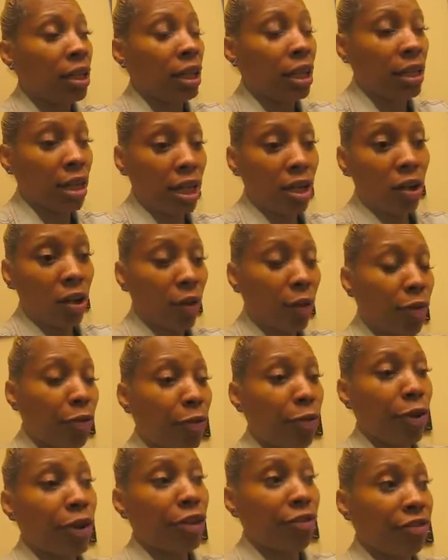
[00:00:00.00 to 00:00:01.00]
and they go
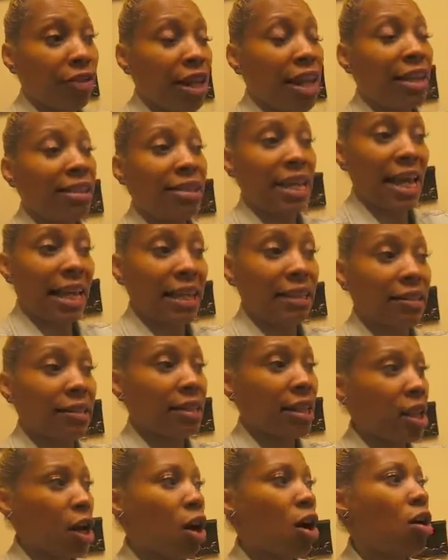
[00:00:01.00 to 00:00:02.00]
through your things, they can
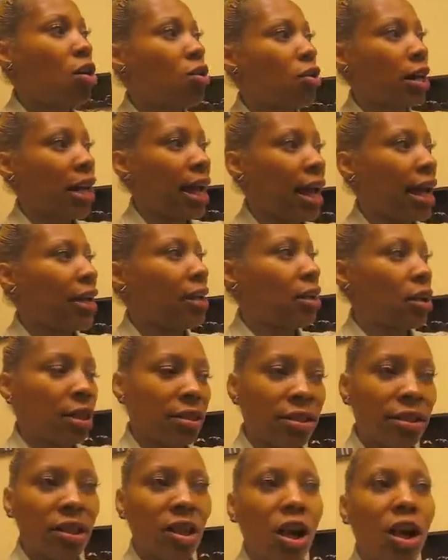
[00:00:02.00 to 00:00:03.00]
see, oh, okay, I
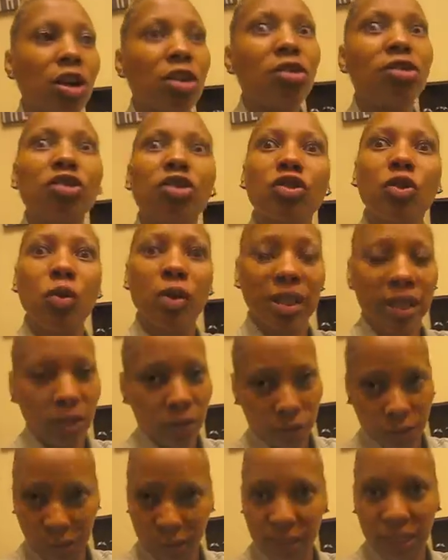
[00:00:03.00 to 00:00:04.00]
see all her
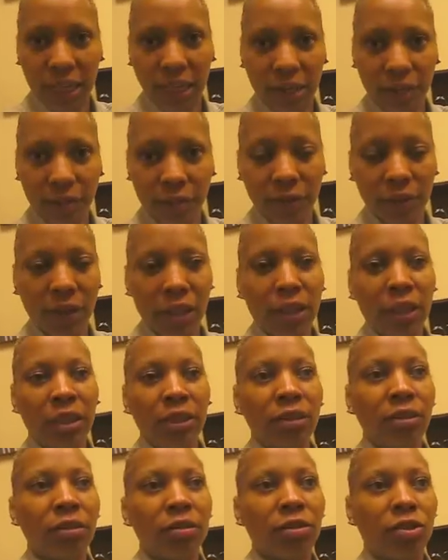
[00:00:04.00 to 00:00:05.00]
soiled stuff.
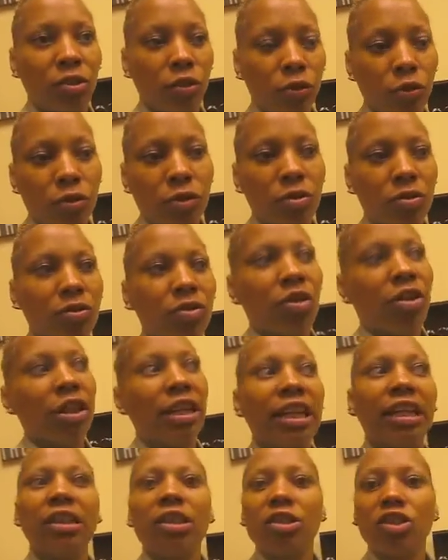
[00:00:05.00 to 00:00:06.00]
Tools are
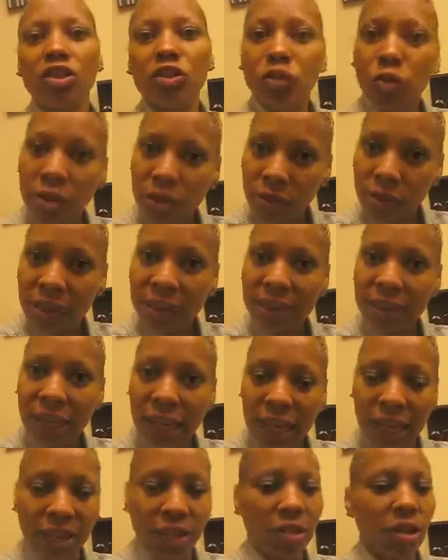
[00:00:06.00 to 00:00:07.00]
in the soiled
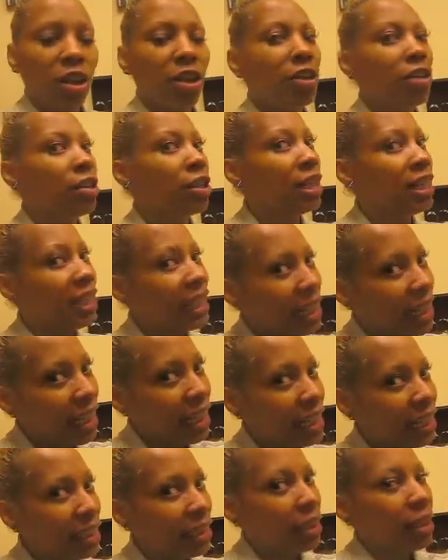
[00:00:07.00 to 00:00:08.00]
container, and all her
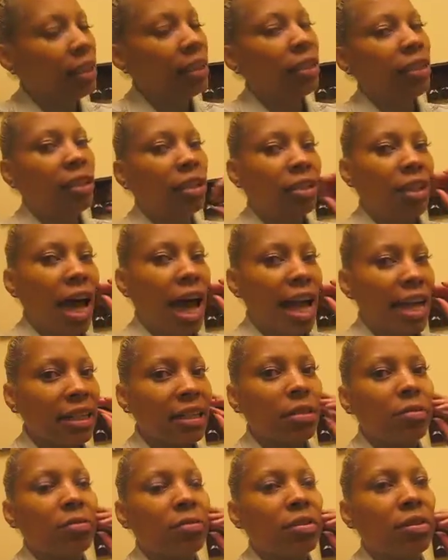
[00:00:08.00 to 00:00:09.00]
clean
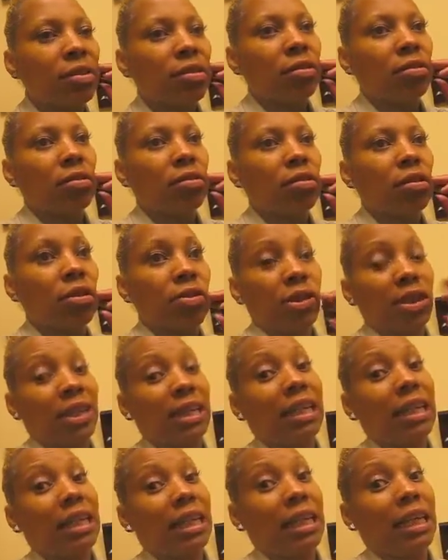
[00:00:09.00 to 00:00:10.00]
items are in
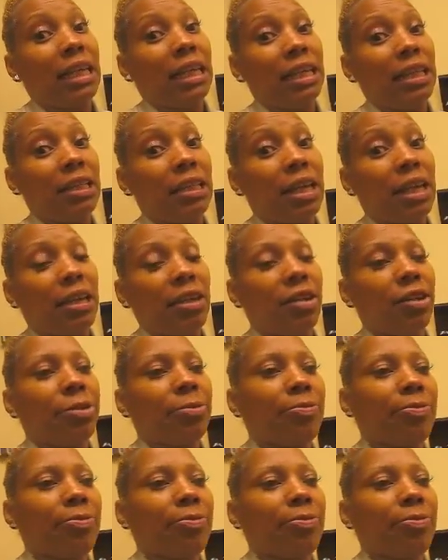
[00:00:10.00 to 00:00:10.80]
the clean container.